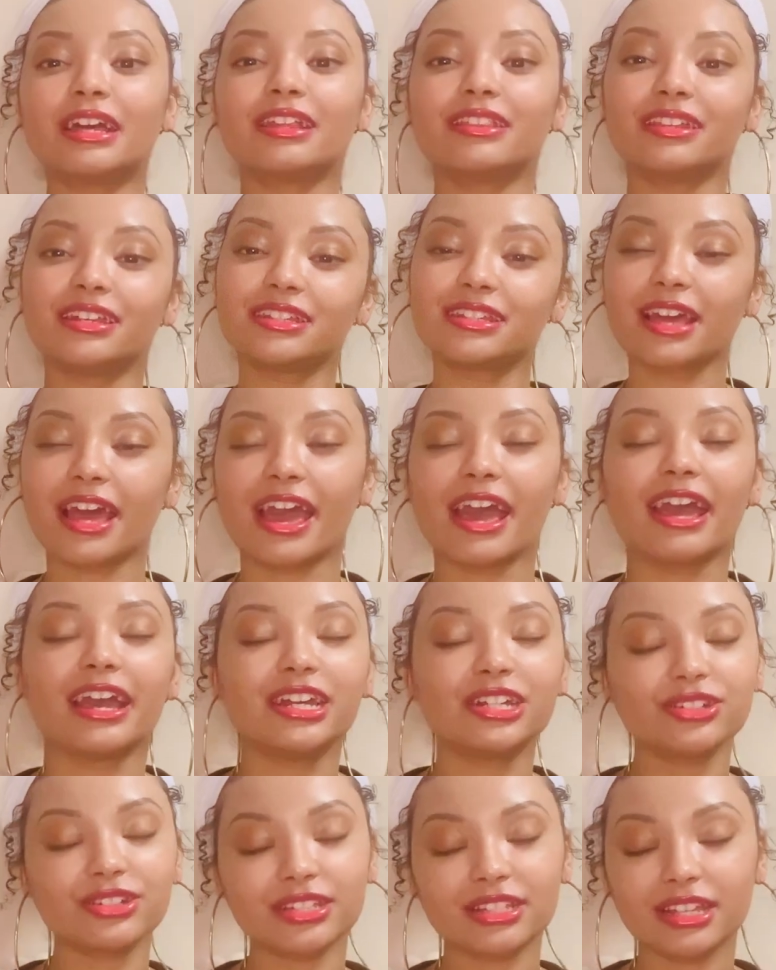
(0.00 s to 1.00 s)
This had
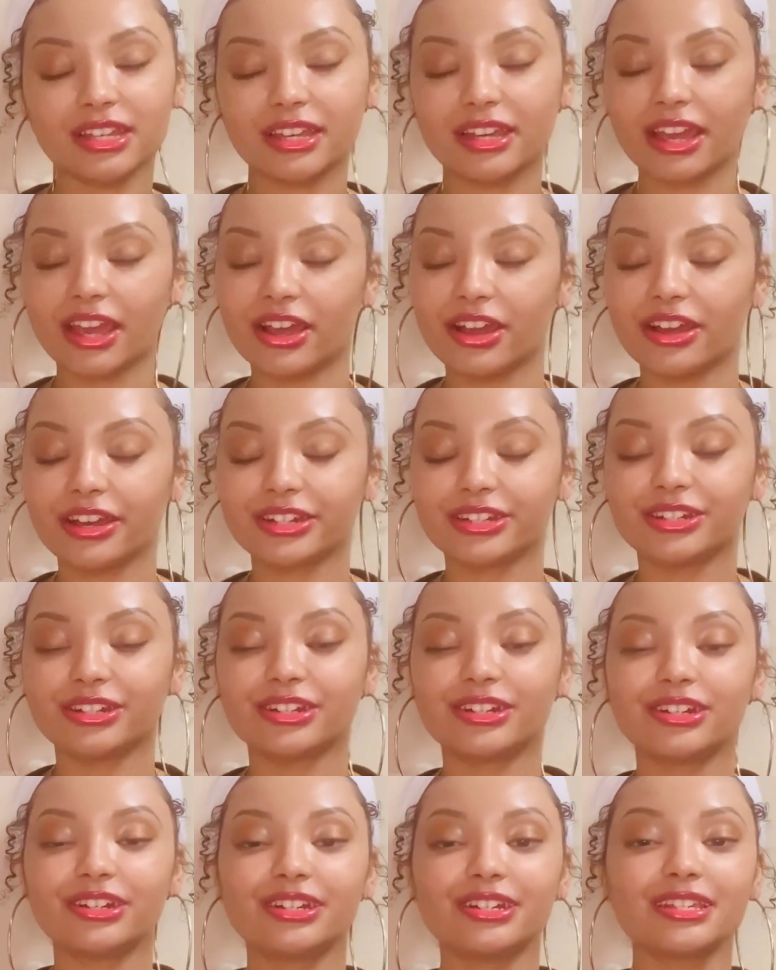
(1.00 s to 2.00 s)
interesting
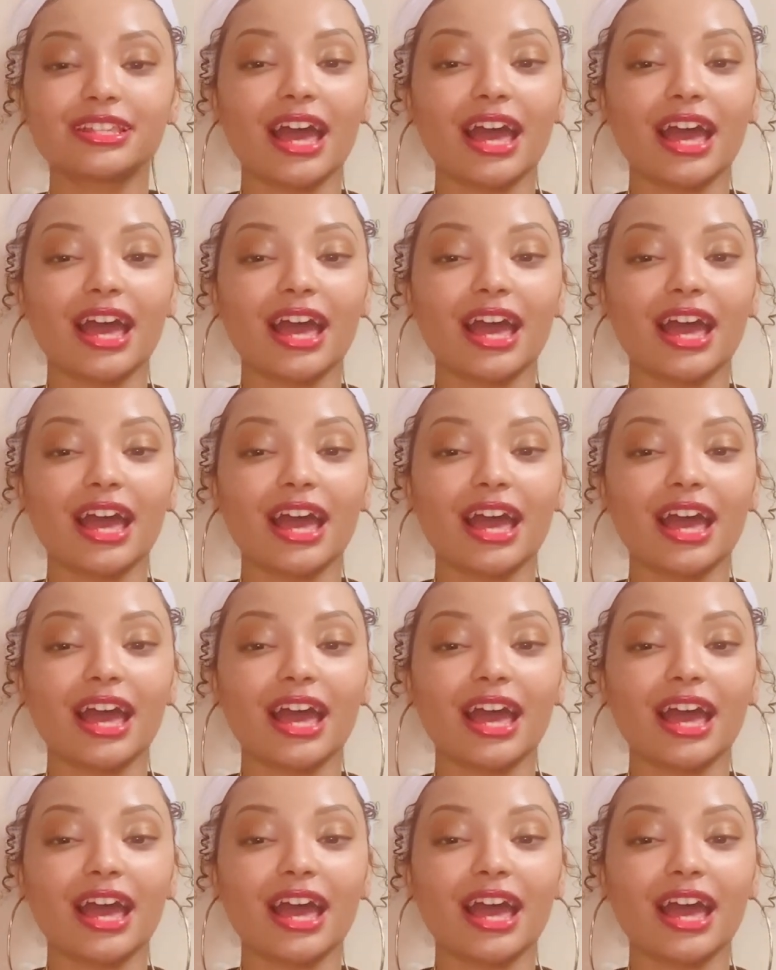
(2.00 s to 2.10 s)
characters.